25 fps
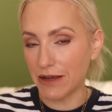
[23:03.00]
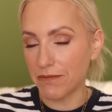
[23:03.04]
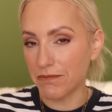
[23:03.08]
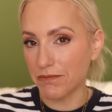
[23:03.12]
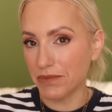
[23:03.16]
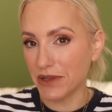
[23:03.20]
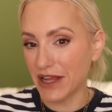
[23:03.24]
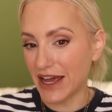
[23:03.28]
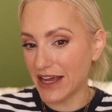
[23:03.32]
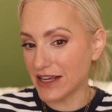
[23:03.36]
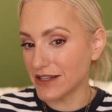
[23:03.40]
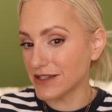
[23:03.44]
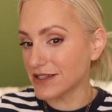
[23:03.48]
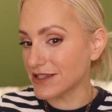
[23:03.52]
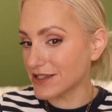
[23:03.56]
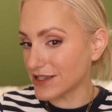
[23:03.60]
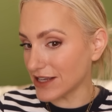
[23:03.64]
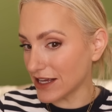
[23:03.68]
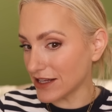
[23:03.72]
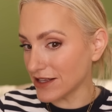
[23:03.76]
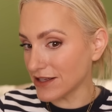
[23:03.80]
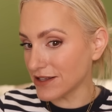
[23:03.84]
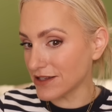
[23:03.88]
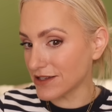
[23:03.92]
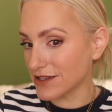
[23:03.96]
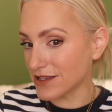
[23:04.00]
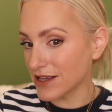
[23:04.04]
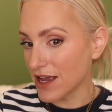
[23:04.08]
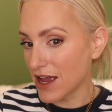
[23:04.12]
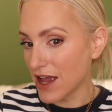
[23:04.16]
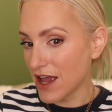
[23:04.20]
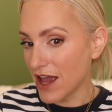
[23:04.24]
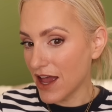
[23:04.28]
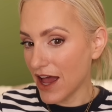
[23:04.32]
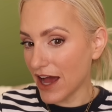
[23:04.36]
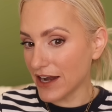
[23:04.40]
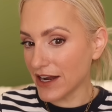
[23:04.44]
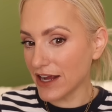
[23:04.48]
it in place since.
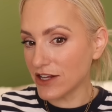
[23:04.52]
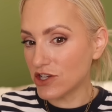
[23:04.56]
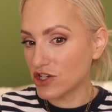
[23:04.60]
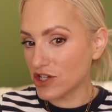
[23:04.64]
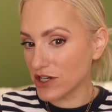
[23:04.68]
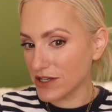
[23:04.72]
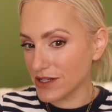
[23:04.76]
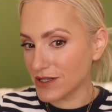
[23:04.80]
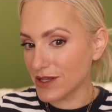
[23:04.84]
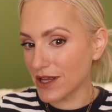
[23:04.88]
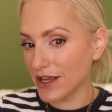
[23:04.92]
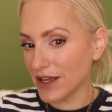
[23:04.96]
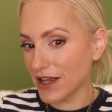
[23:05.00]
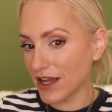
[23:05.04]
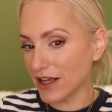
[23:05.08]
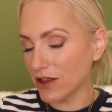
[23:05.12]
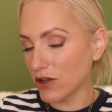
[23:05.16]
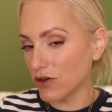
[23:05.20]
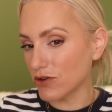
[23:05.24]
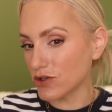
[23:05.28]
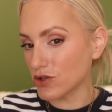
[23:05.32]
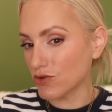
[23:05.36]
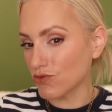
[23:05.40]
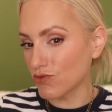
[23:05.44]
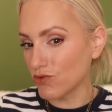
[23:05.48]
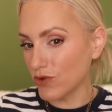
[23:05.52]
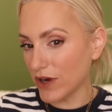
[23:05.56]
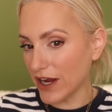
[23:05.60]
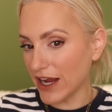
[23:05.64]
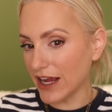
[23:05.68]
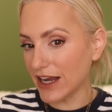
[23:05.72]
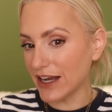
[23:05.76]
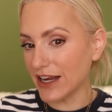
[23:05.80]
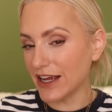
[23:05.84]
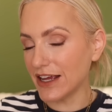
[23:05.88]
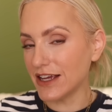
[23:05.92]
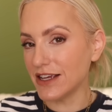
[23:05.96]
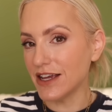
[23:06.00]
And I just think it looks
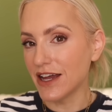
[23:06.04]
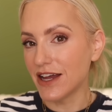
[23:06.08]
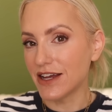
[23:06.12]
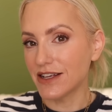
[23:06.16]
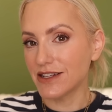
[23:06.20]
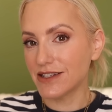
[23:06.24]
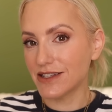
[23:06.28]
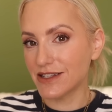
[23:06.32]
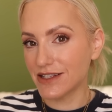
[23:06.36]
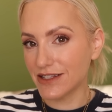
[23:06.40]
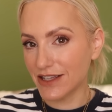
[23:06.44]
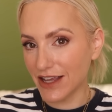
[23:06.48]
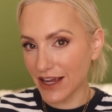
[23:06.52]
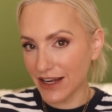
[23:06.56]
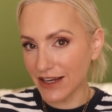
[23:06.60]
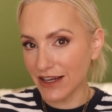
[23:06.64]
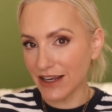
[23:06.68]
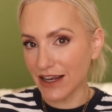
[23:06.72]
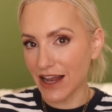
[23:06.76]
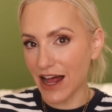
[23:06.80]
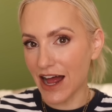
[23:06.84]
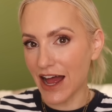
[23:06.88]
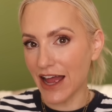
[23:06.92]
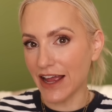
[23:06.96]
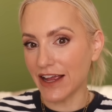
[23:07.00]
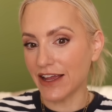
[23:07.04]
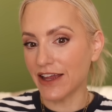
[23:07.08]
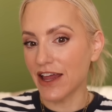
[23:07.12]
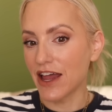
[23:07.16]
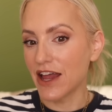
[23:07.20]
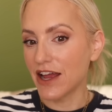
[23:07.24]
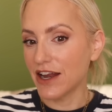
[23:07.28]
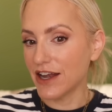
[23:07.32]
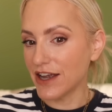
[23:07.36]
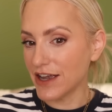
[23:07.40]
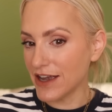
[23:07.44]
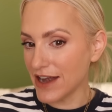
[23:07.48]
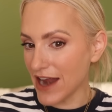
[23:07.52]
really skin-like,
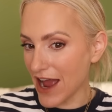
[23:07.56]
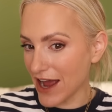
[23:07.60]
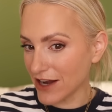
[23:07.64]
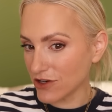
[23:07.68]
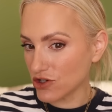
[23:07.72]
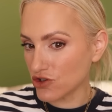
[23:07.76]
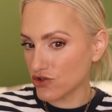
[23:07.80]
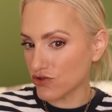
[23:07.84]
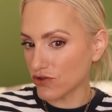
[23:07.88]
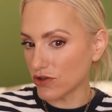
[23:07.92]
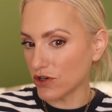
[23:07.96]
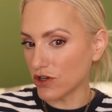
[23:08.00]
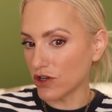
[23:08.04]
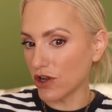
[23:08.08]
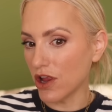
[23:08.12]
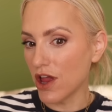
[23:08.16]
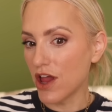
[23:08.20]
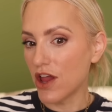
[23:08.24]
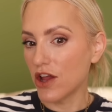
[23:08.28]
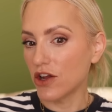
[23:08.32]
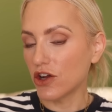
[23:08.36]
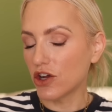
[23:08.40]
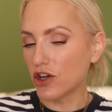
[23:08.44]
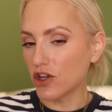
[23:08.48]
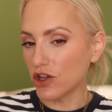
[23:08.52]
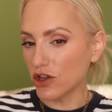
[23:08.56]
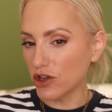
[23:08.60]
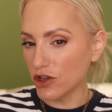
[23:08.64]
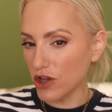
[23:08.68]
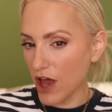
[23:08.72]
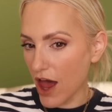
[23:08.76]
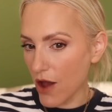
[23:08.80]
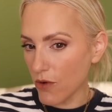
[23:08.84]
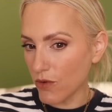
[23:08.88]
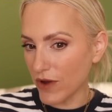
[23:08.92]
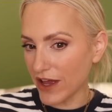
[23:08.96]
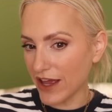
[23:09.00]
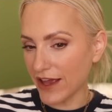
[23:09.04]
natural,
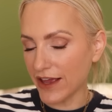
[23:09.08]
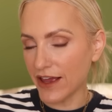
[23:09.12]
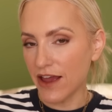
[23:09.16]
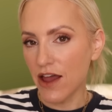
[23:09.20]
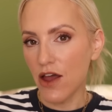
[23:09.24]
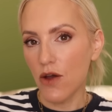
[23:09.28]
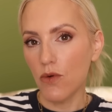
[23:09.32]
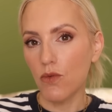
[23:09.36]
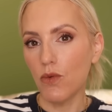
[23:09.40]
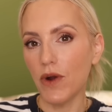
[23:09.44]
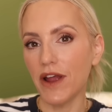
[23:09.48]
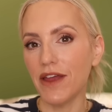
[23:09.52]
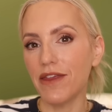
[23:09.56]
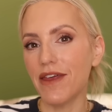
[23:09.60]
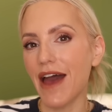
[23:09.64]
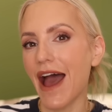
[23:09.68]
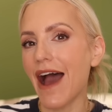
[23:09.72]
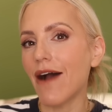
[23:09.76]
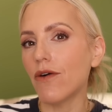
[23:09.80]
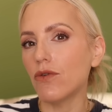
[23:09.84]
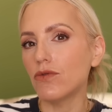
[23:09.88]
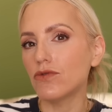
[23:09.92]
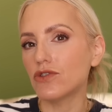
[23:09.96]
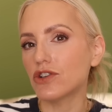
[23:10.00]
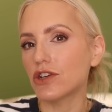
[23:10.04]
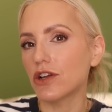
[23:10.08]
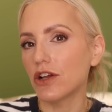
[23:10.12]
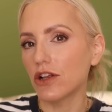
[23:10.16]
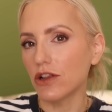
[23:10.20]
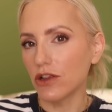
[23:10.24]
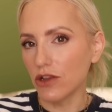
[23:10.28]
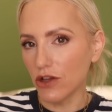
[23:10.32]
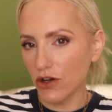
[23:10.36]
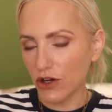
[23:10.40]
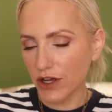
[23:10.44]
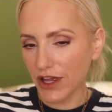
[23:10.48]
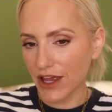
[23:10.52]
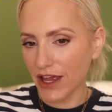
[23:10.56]
glowy, without
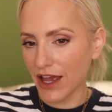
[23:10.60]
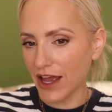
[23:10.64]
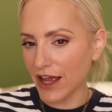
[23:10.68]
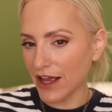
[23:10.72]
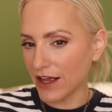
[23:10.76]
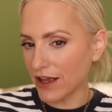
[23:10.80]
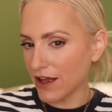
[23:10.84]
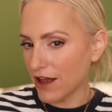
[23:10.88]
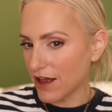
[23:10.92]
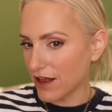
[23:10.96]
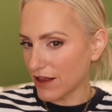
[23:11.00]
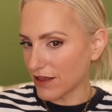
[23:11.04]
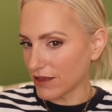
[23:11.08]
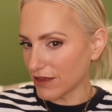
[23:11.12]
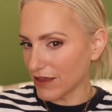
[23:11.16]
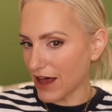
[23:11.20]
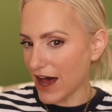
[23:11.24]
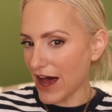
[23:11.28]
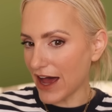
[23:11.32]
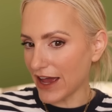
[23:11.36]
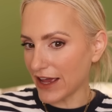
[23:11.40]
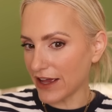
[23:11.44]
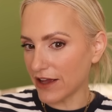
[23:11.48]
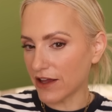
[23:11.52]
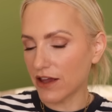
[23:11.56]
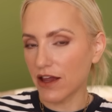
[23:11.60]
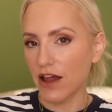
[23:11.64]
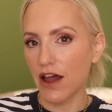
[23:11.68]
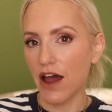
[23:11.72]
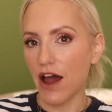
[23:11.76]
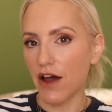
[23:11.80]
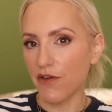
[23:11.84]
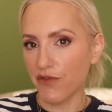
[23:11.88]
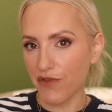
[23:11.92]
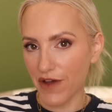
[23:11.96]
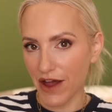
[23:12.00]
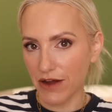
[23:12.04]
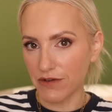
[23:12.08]
looking like
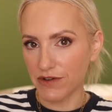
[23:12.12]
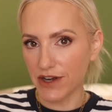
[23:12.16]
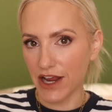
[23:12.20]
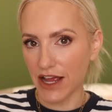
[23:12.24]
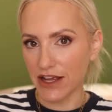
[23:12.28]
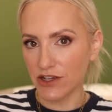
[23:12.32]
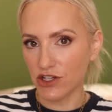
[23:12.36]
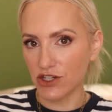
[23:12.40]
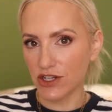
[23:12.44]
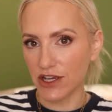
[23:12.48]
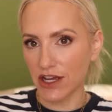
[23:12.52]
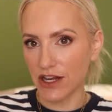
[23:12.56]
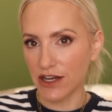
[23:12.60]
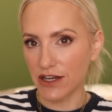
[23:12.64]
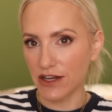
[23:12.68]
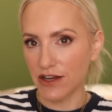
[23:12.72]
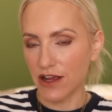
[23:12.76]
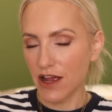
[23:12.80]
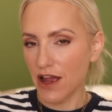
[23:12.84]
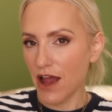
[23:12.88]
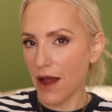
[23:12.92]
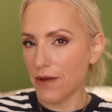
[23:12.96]
a foundation.